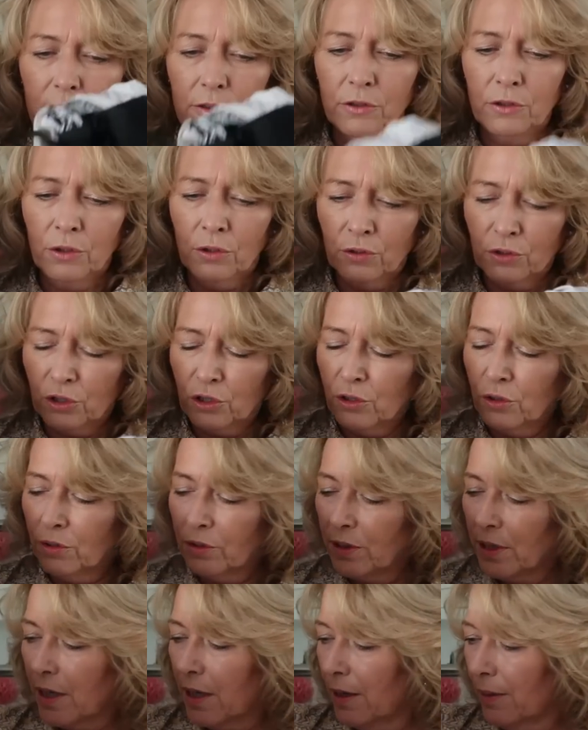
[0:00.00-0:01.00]
Not
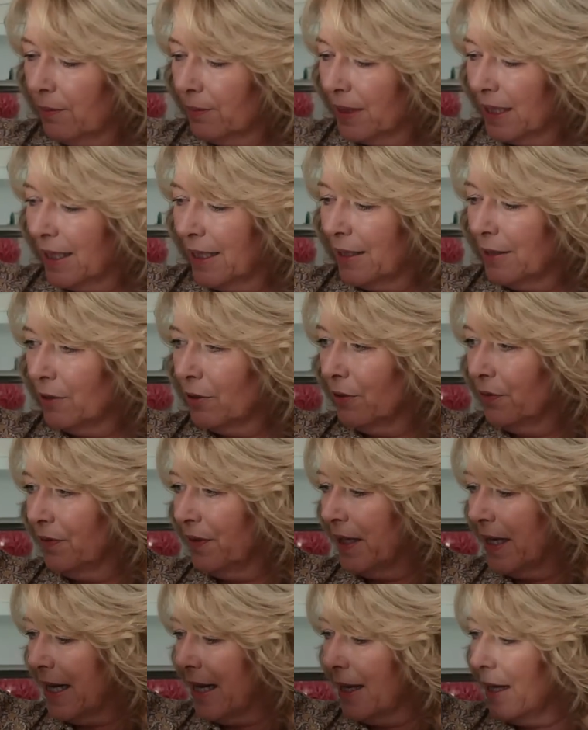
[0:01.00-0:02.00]
sure that I'm keen
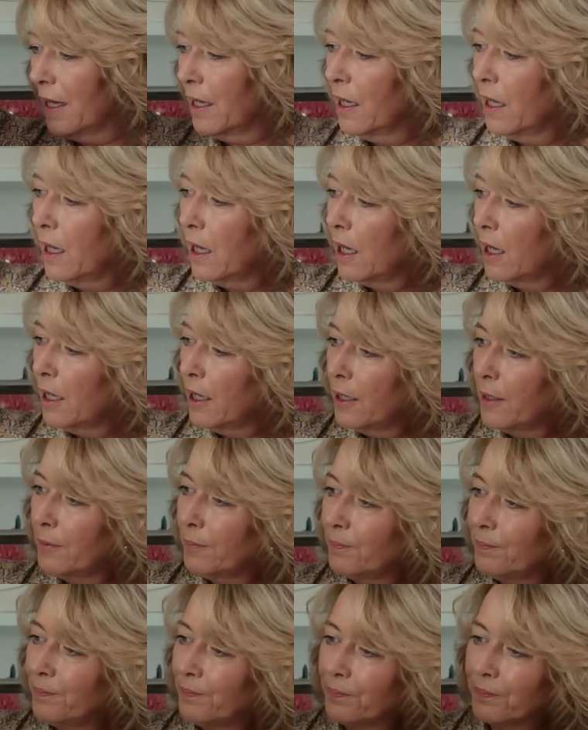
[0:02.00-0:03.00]
on
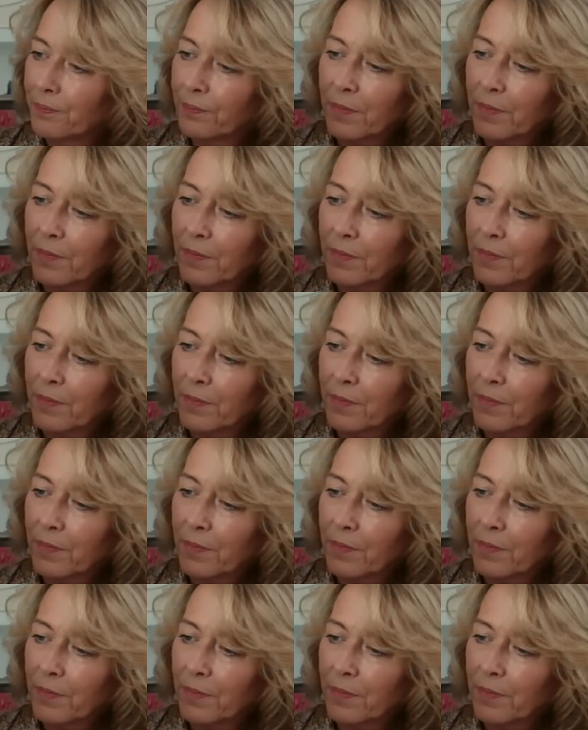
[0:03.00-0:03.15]
that.